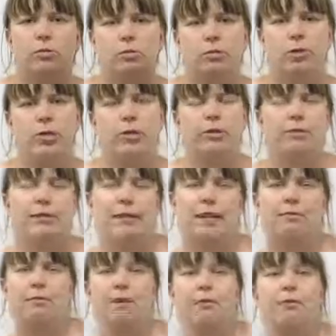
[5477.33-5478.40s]
Or do you
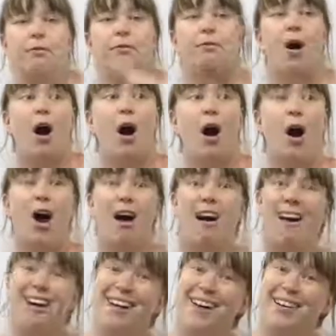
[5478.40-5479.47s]
live
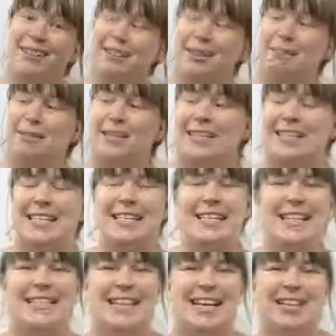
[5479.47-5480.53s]
far from the
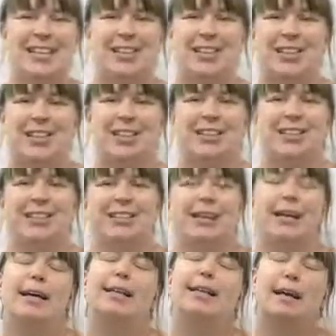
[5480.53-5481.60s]
city center?
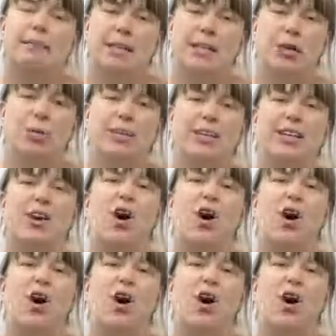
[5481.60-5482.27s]
Let me know in the